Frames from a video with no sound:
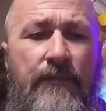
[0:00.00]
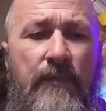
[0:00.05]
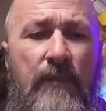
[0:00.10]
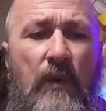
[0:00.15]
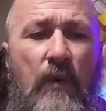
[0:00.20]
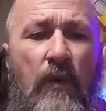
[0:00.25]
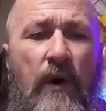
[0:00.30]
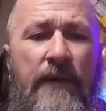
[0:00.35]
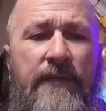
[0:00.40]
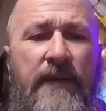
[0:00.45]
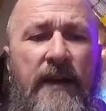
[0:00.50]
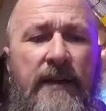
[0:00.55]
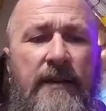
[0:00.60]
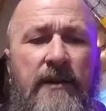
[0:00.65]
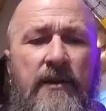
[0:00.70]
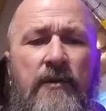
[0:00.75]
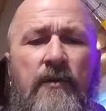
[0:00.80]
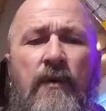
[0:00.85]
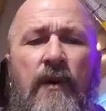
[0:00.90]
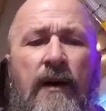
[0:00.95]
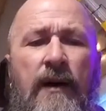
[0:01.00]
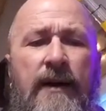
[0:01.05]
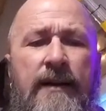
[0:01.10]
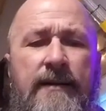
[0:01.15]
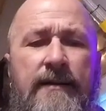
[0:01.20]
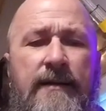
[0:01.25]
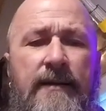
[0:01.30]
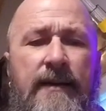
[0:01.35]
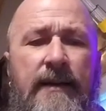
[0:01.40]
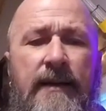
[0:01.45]
what they do
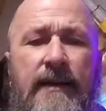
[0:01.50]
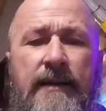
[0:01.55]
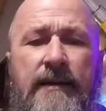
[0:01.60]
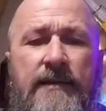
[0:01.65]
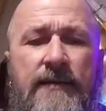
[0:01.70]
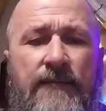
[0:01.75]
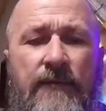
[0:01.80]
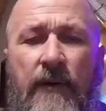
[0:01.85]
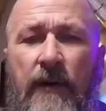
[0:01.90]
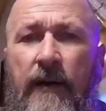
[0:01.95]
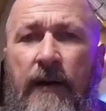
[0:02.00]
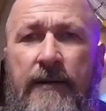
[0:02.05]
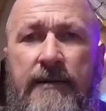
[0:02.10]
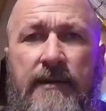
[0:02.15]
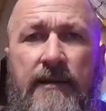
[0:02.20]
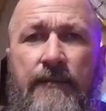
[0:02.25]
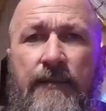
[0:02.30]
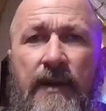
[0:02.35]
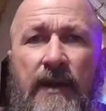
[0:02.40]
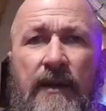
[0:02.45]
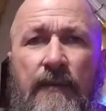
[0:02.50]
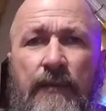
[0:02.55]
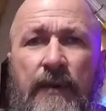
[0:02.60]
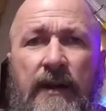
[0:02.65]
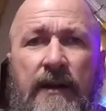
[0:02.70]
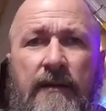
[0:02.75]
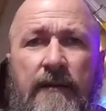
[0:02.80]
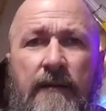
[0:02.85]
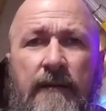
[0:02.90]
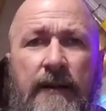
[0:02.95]
want is for us to be
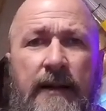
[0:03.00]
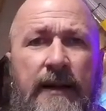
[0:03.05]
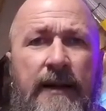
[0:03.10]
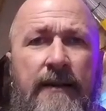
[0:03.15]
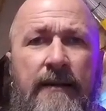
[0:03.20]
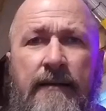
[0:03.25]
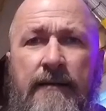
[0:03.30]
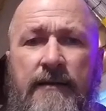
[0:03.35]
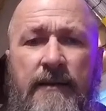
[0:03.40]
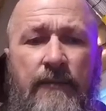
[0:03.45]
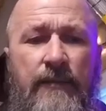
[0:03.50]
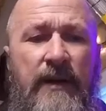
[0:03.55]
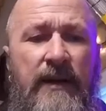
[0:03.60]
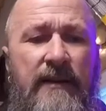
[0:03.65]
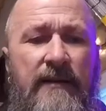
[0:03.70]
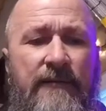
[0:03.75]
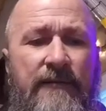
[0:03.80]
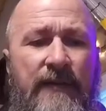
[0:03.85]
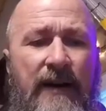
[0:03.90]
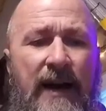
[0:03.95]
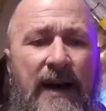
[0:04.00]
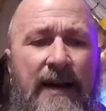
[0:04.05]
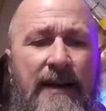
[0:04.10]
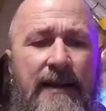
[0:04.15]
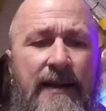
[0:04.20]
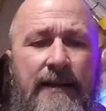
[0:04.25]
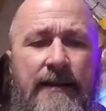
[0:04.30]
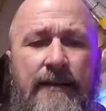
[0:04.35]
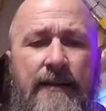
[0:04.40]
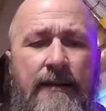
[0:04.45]
bickering, to be
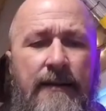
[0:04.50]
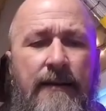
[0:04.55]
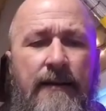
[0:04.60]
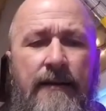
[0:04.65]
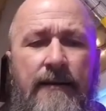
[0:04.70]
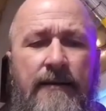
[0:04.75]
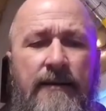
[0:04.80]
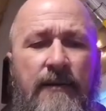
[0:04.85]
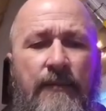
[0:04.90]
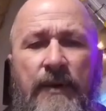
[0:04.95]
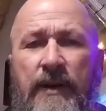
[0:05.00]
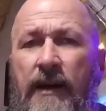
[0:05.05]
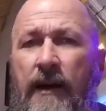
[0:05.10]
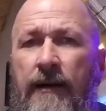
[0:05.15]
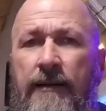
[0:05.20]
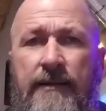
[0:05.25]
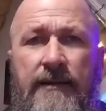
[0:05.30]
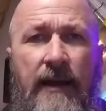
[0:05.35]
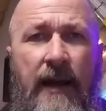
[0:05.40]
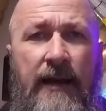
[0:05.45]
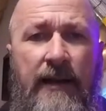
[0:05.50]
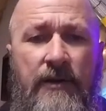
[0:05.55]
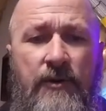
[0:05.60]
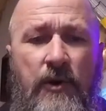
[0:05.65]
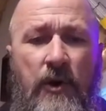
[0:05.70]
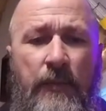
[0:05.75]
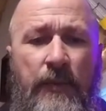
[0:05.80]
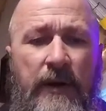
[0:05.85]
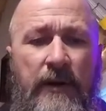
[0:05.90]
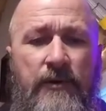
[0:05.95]
divided, to be on
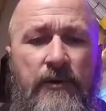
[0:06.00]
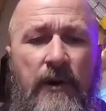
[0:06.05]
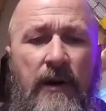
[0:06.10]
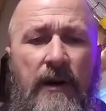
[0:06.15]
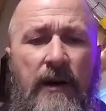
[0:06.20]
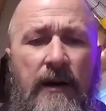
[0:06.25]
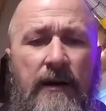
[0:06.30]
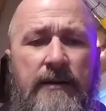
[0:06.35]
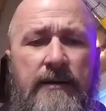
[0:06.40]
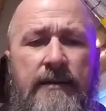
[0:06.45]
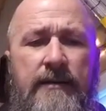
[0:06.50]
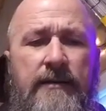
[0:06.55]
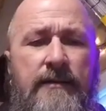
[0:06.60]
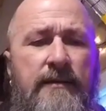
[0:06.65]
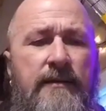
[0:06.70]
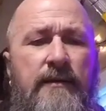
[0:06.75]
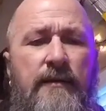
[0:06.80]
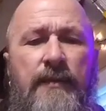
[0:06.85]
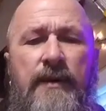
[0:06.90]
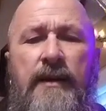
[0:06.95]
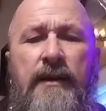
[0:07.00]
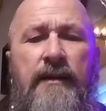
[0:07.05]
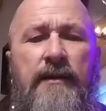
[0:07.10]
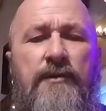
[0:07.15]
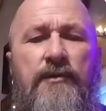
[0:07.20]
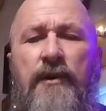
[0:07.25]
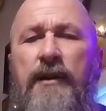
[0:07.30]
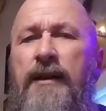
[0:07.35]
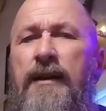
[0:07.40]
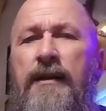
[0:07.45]
psychotropic drugs, to be
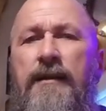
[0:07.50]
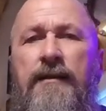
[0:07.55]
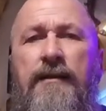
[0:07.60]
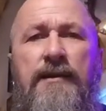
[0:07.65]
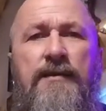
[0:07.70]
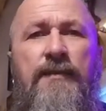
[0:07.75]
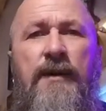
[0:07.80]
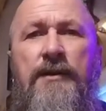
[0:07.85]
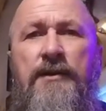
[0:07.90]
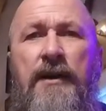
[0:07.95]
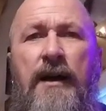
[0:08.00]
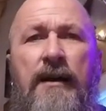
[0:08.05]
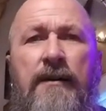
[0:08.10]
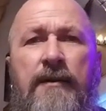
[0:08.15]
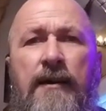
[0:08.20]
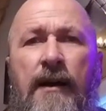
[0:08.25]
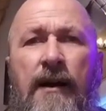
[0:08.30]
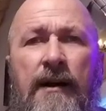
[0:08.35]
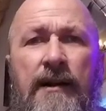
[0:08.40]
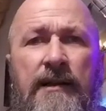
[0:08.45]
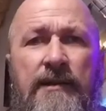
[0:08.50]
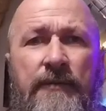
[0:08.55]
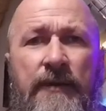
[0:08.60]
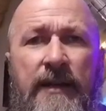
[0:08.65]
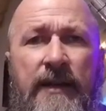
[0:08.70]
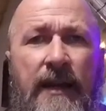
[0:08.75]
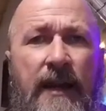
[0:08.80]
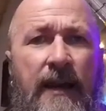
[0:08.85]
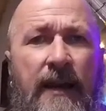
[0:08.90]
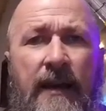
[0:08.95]
drinking as much alcohol as we
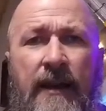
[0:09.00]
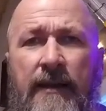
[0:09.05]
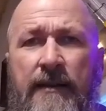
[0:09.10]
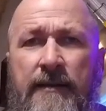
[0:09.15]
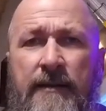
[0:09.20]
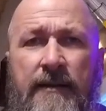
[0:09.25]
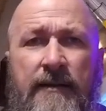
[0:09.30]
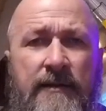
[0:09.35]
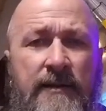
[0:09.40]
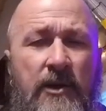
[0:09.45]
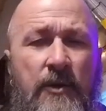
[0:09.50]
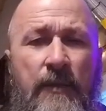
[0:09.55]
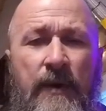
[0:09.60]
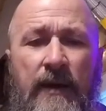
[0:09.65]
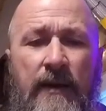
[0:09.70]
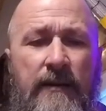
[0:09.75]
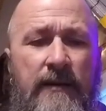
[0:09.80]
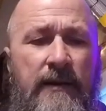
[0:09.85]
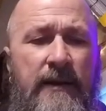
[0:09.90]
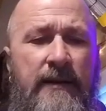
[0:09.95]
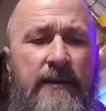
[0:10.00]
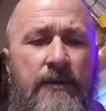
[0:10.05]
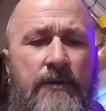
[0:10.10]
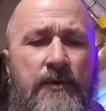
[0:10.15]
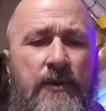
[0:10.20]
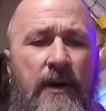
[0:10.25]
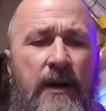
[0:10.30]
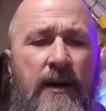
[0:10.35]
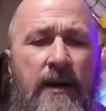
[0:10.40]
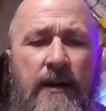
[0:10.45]
can and consuming illegal
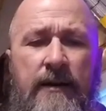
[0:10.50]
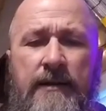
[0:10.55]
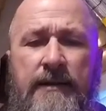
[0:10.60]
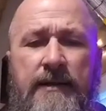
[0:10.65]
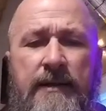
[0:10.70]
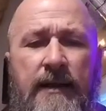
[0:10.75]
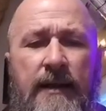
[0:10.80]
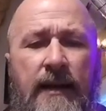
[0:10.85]
drugs